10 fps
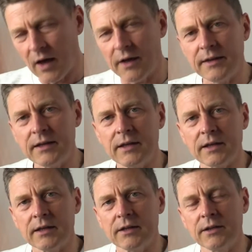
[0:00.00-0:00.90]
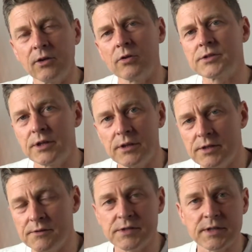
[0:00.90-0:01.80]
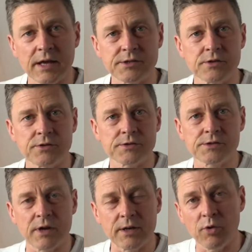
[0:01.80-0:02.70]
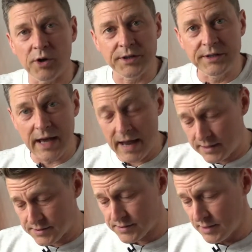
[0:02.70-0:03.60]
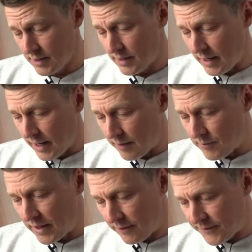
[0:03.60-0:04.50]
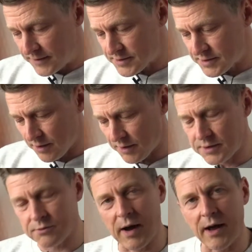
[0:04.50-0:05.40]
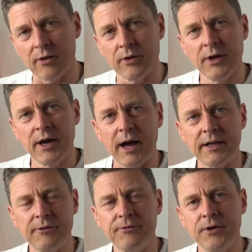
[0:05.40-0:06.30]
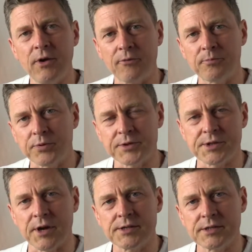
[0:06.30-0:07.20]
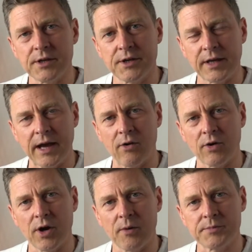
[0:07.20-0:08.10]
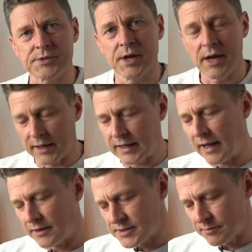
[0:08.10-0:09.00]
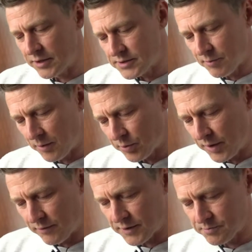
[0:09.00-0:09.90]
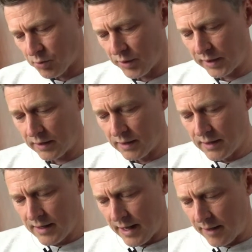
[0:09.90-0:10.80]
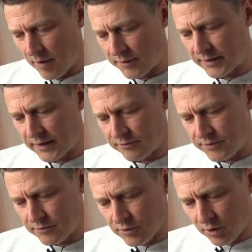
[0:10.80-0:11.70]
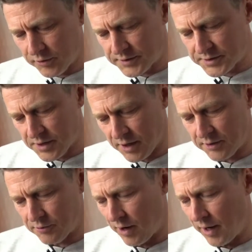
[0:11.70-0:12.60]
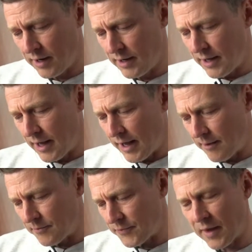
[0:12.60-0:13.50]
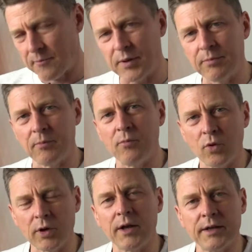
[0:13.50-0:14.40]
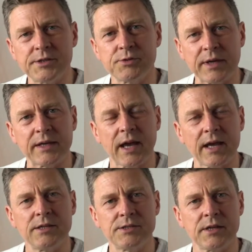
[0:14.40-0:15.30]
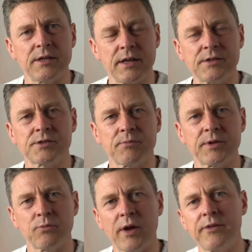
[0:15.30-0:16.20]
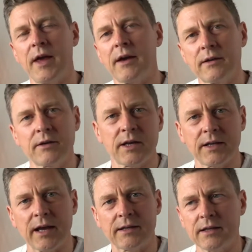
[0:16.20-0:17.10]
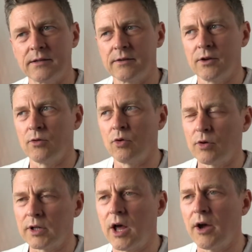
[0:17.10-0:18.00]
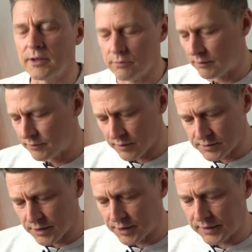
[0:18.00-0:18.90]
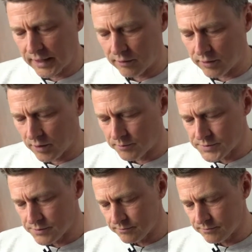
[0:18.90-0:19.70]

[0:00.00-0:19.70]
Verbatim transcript: I think the alternative to that, so does training work? Yes. Um, if it's designed well and if you have precise learning outcomes. Again, similar to my previous point, um, I think if you've got the design right um, then people are more likely to engage in, in something where they're connected to or aligned with those learning outcomes.